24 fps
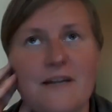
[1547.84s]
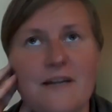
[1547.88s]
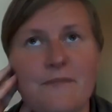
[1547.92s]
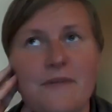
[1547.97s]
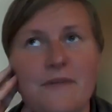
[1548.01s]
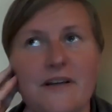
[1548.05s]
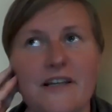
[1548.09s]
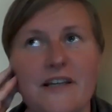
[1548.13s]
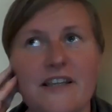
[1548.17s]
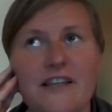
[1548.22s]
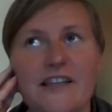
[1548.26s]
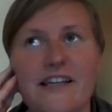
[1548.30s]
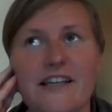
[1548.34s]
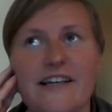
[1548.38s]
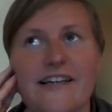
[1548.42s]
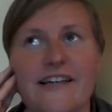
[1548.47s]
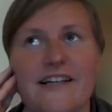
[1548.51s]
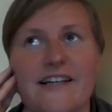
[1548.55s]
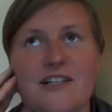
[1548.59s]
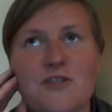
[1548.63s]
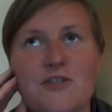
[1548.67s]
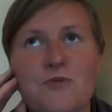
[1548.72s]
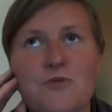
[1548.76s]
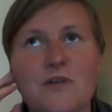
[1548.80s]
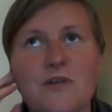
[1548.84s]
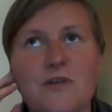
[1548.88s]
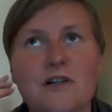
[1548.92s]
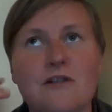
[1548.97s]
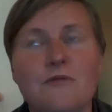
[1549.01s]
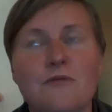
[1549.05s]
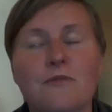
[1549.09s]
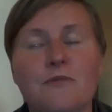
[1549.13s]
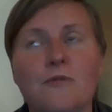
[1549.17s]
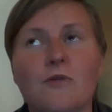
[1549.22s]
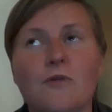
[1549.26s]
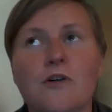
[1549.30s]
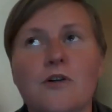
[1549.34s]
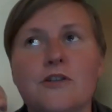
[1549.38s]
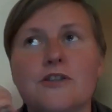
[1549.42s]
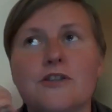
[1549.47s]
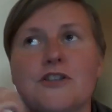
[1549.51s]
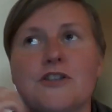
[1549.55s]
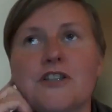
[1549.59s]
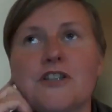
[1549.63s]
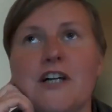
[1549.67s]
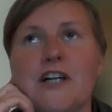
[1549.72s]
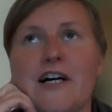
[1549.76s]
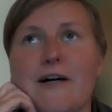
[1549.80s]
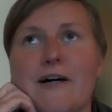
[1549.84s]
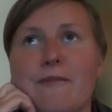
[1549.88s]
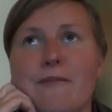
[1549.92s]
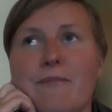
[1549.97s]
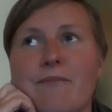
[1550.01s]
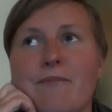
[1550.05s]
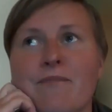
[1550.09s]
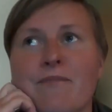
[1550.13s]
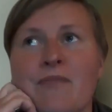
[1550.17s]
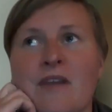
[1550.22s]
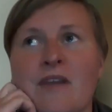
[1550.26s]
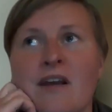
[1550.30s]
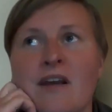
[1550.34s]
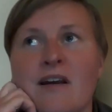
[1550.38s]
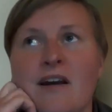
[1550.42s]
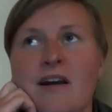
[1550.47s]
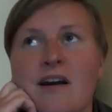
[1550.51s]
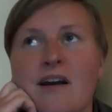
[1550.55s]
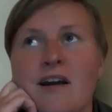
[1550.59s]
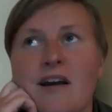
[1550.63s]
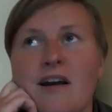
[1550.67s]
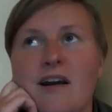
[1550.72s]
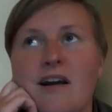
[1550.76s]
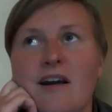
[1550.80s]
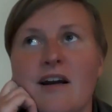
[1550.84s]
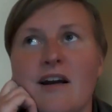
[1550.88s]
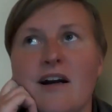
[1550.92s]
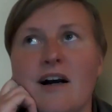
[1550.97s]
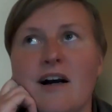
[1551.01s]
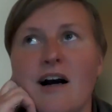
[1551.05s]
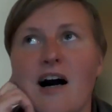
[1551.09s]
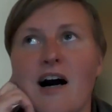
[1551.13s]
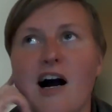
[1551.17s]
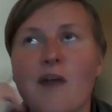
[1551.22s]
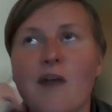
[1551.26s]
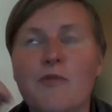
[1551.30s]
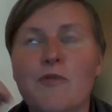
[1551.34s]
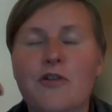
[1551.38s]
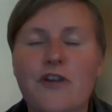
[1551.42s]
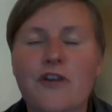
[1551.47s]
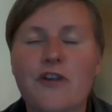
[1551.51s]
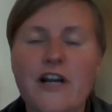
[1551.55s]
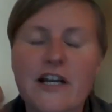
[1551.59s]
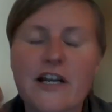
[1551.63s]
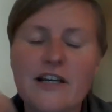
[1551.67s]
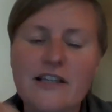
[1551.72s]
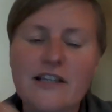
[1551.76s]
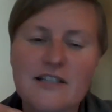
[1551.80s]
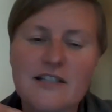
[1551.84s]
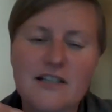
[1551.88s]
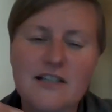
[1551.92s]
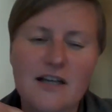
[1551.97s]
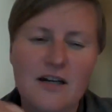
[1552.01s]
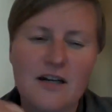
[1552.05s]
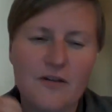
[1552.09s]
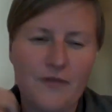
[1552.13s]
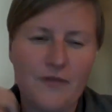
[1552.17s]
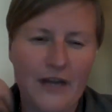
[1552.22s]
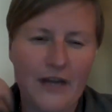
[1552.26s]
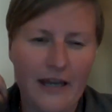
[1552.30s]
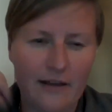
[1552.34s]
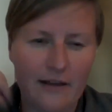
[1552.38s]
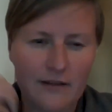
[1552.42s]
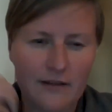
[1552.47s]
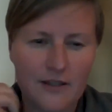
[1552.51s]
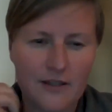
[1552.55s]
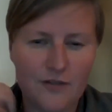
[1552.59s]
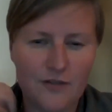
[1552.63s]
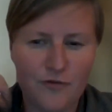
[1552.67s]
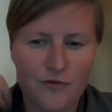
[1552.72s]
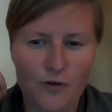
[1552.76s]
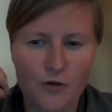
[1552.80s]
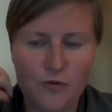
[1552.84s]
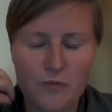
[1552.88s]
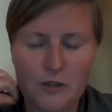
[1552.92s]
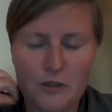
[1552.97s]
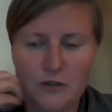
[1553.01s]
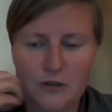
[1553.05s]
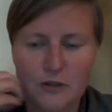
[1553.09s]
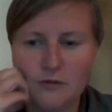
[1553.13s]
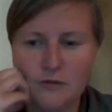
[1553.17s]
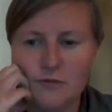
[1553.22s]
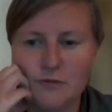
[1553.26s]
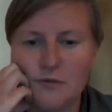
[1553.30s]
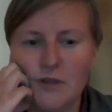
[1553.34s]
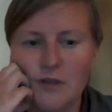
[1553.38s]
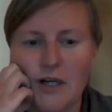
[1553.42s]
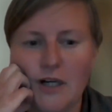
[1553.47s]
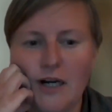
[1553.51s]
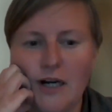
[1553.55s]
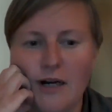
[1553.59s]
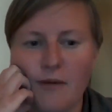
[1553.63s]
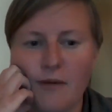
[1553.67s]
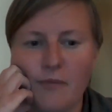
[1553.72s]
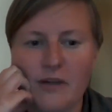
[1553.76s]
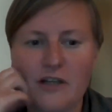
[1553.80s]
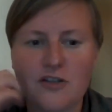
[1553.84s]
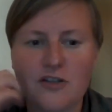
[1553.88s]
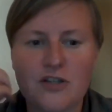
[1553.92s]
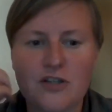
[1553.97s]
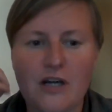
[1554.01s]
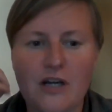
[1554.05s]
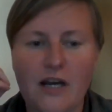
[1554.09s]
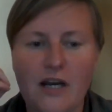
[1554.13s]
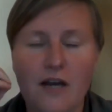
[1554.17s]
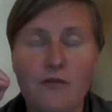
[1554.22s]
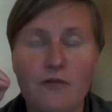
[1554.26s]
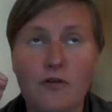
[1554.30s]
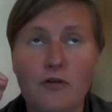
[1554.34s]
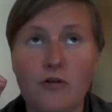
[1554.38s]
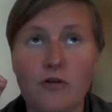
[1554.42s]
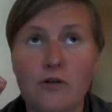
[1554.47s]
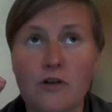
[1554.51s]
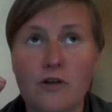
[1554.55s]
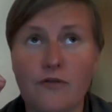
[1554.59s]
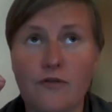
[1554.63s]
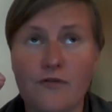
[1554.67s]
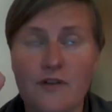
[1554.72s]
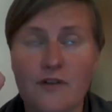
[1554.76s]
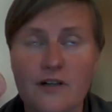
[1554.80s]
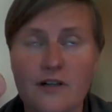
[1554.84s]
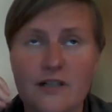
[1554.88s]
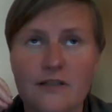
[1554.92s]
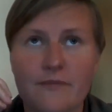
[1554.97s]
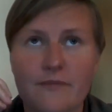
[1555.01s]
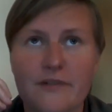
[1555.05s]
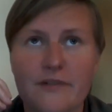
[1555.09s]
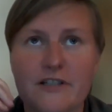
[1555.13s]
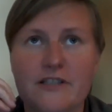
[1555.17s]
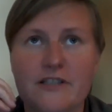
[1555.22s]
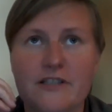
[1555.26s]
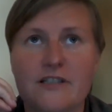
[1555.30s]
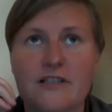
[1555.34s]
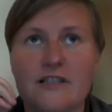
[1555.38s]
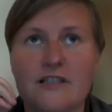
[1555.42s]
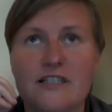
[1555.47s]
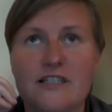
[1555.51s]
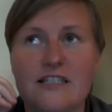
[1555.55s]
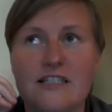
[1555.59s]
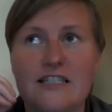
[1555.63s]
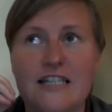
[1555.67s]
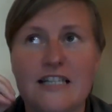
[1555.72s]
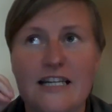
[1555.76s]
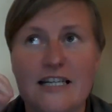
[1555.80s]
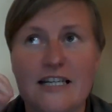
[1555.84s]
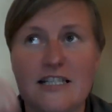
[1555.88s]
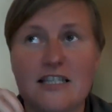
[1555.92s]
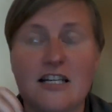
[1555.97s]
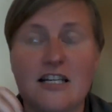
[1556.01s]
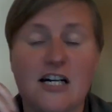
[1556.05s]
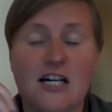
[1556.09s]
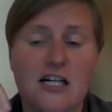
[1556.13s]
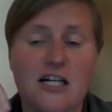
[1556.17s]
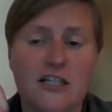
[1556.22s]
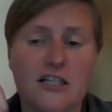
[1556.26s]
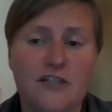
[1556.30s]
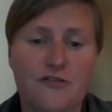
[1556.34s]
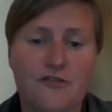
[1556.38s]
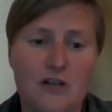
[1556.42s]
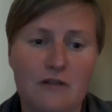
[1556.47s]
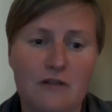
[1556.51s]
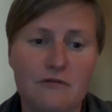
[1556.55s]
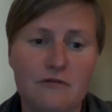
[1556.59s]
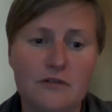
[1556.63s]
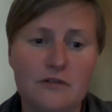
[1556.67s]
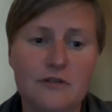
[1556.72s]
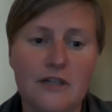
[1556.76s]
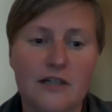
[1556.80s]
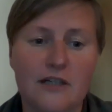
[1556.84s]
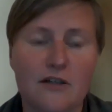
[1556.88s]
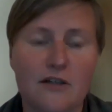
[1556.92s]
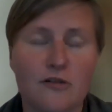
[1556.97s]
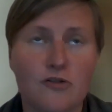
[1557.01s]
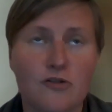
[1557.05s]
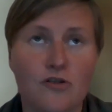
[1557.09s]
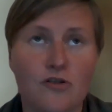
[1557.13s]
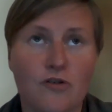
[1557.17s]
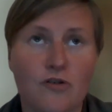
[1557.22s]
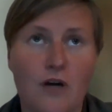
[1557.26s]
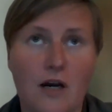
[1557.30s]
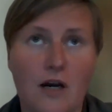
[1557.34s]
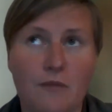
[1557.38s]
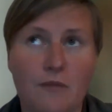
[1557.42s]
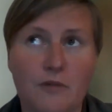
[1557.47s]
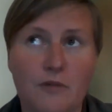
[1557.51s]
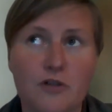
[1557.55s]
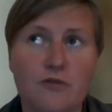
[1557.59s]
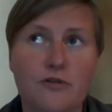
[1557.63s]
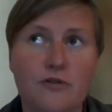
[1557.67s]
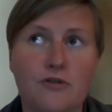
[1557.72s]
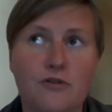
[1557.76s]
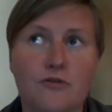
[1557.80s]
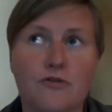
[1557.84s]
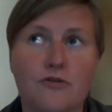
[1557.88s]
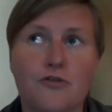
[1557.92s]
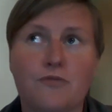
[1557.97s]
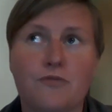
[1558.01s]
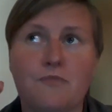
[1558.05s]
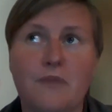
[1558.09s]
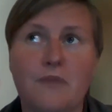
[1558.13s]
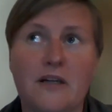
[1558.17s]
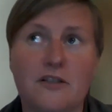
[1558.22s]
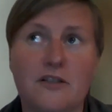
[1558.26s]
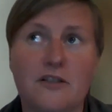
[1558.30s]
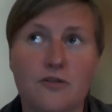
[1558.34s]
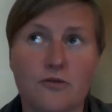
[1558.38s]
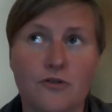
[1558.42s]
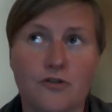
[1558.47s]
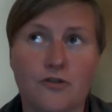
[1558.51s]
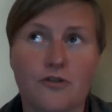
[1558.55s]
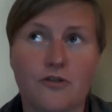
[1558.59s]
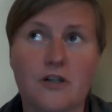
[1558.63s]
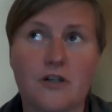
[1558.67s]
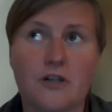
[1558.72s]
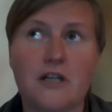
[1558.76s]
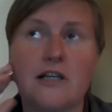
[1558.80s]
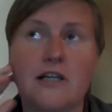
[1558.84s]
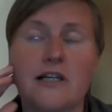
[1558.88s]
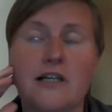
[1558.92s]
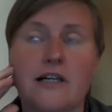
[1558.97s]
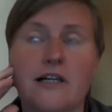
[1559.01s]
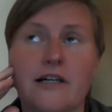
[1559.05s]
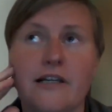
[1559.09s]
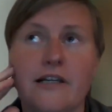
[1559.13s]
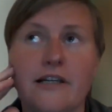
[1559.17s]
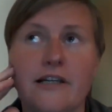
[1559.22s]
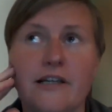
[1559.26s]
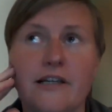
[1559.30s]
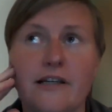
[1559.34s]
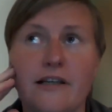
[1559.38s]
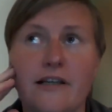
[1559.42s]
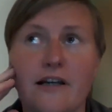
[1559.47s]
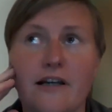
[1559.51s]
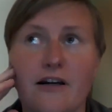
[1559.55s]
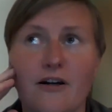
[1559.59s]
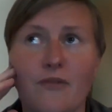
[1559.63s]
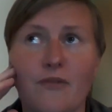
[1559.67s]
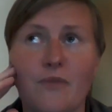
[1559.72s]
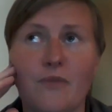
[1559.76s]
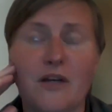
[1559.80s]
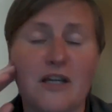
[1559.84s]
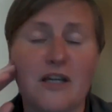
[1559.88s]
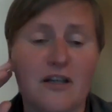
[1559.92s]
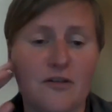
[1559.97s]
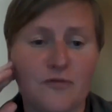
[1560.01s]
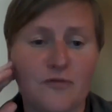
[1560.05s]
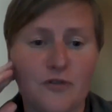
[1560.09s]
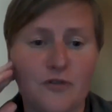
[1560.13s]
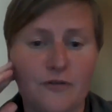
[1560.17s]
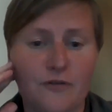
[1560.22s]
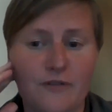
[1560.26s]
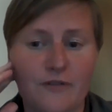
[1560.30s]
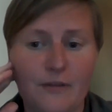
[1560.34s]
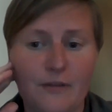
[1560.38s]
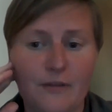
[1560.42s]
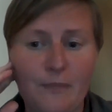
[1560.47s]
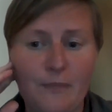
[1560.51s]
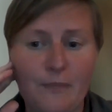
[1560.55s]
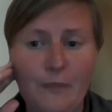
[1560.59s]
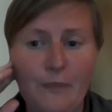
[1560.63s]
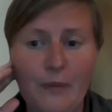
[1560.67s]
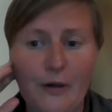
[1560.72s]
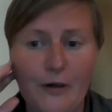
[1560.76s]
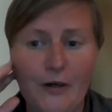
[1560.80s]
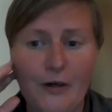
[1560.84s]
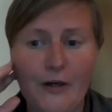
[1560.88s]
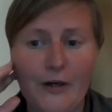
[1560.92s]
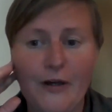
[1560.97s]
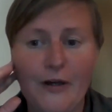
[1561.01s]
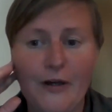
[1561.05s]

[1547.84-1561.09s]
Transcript: happening there as well, I'm creating this kind of healthy FOMO because I have only a very limited days that I can travel, and also I'm going to back to Australia in beginning of November.